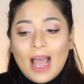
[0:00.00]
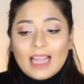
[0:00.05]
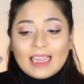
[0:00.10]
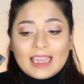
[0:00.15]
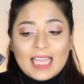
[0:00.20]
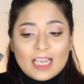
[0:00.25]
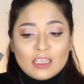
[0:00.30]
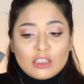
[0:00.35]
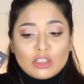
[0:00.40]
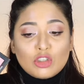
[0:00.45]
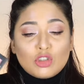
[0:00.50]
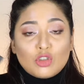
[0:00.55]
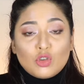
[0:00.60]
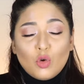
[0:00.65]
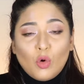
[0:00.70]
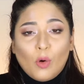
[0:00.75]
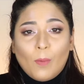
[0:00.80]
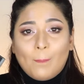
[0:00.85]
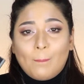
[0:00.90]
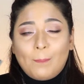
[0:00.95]
And they are
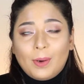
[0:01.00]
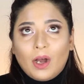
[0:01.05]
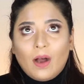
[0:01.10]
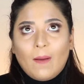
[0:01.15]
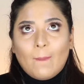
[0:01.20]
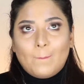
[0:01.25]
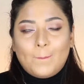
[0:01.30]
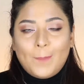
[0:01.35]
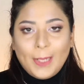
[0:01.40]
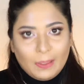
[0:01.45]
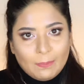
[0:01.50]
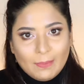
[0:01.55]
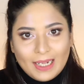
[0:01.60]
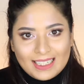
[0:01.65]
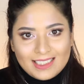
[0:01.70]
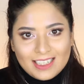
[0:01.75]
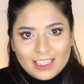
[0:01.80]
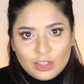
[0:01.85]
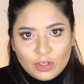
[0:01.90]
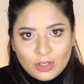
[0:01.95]
super
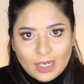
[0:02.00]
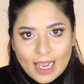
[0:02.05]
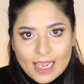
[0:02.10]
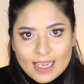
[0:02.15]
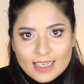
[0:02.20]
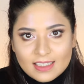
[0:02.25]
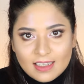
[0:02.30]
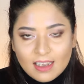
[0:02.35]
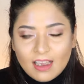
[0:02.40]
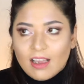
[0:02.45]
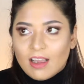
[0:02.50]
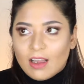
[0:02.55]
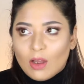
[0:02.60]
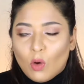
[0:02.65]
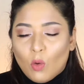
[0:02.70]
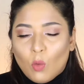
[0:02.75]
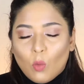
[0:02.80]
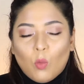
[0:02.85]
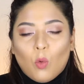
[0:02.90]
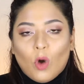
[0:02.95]
pigmented, you guys.
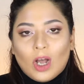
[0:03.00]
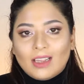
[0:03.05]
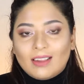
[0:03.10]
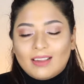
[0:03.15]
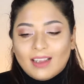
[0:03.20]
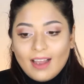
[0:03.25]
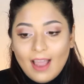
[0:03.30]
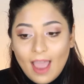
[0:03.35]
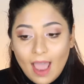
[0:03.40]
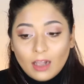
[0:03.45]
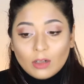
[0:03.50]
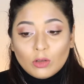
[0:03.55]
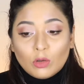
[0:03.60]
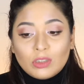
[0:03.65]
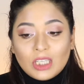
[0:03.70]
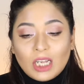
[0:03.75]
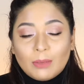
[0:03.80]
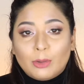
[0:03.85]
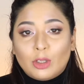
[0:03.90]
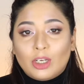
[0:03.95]
What the hell,
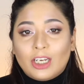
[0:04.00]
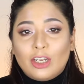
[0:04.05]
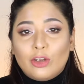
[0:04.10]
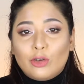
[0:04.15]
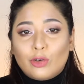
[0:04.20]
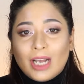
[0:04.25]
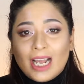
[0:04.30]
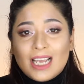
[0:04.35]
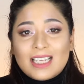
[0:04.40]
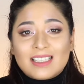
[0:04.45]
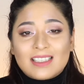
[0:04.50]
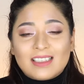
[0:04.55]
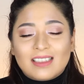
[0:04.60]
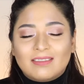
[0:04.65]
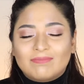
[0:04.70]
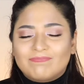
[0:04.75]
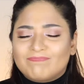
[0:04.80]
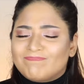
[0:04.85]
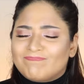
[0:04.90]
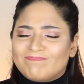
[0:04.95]
Huda Beauty, you guys
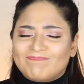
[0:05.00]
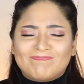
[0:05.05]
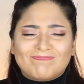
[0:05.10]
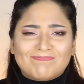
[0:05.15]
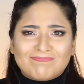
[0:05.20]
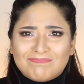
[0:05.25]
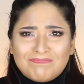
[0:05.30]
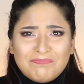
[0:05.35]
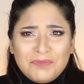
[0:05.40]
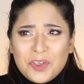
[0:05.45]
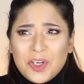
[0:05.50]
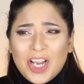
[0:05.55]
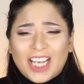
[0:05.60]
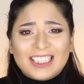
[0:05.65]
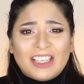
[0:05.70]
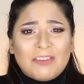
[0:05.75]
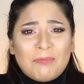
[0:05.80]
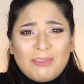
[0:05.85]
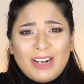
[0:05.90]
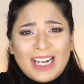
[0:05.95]

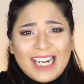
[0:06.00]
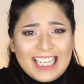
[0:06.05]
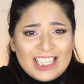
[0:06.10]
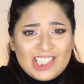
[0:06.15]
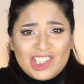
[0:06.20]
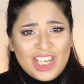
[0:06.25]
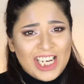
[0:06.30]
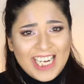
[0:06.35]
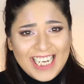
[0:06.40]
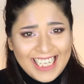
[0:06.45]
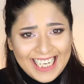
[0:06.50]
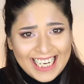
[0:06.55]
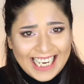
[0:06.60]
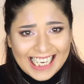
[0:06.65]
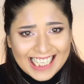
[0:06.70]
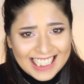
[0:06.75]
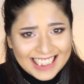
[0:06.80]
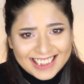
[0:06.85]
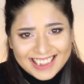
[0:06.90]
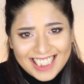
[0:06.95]
are bloody
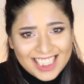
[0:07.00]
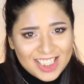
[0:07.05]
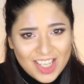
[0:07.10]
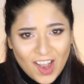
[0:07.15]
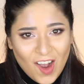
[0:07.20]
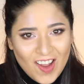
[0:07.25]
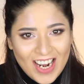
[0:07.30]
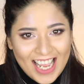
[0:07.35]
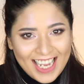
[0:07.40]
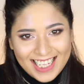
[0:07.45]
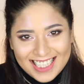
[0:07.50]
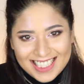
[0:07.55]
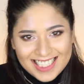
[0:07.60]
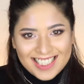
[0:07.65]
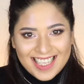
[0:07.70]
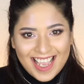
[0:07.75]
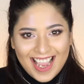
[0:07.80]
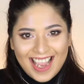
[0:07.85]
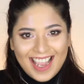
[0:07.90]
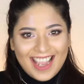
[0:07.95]
genius. That's all I can
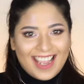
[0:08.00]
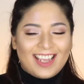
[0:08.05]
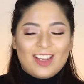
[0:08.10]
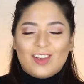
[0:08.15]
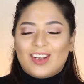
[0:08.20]
say.